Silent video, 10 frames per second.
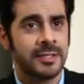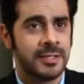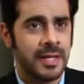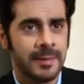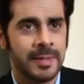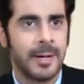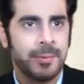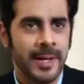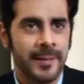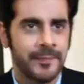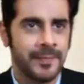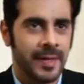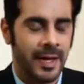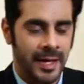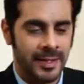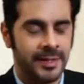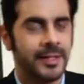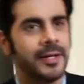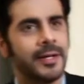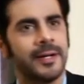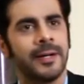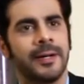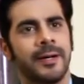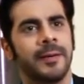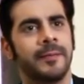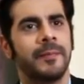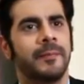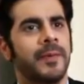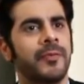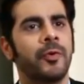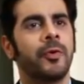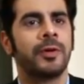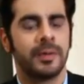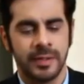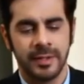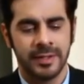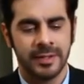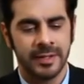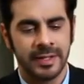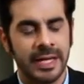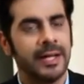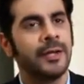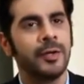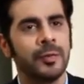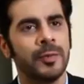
this is Sabby Baba, and uh, before getting